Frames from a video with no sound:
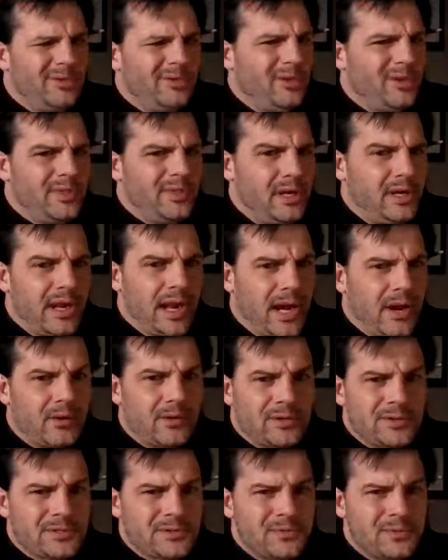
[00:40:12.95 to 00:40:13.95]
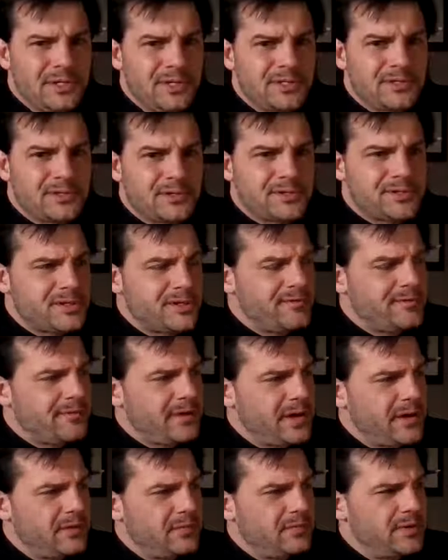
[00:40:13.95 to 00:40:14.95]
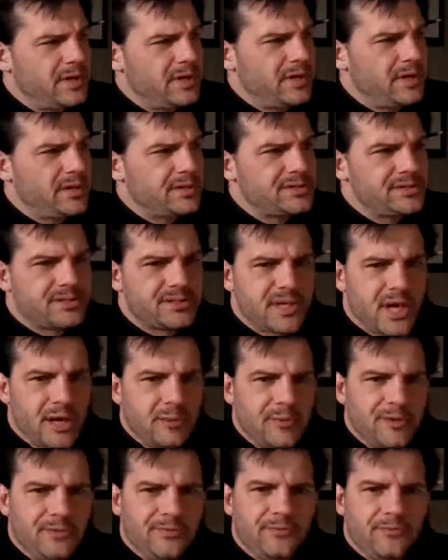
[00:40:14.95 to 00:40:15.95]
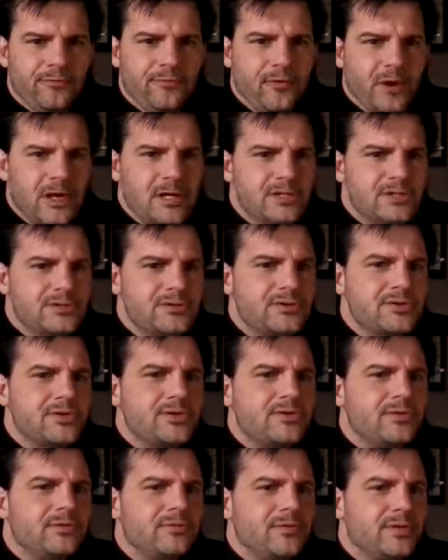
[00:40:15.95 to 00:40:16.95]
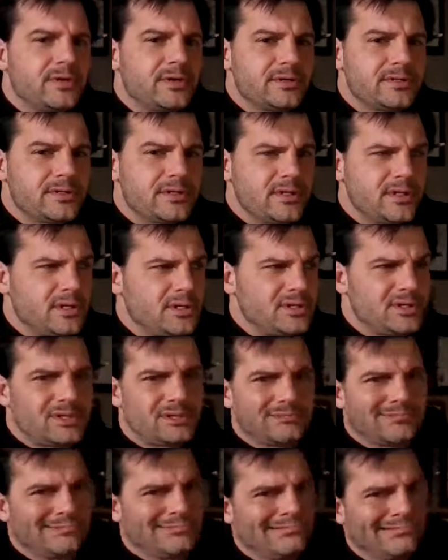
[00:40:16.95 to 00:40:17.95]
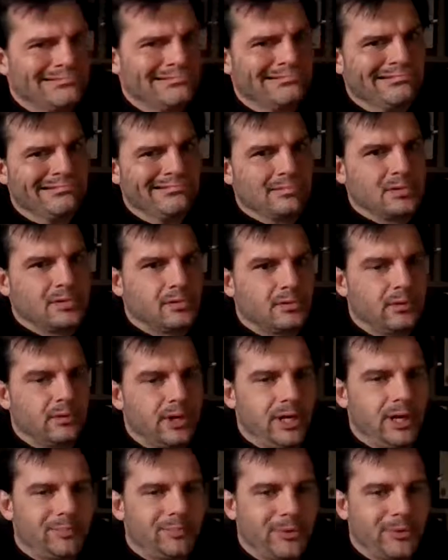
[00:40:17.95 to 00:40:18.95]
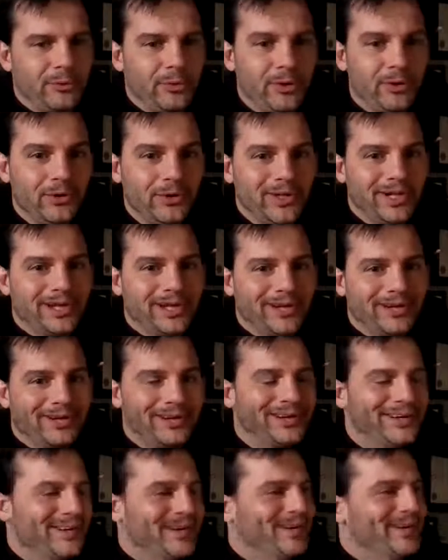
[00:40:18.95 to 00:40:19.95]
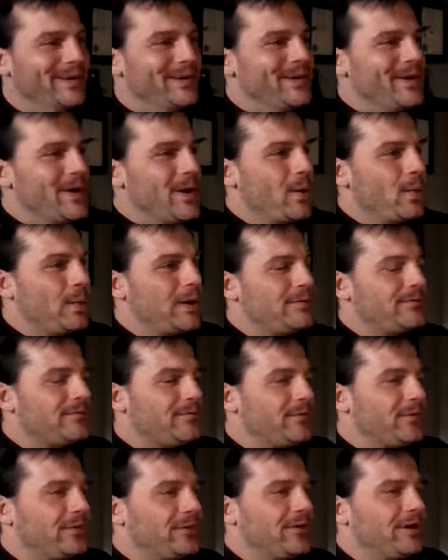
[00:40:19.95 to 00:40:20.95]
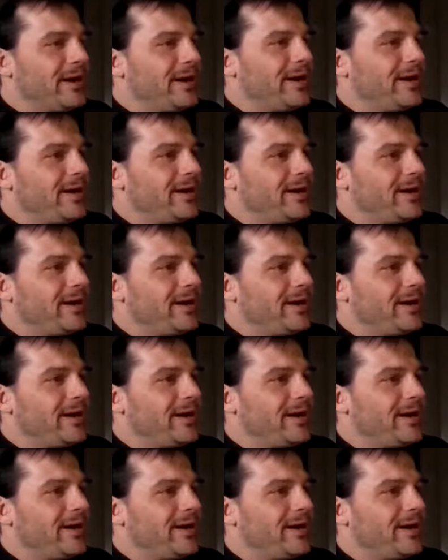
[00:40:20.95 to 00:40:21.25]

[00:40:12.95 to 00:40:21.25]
Within an hour's research, I found Simon Fraser University, just right up the road here. Went for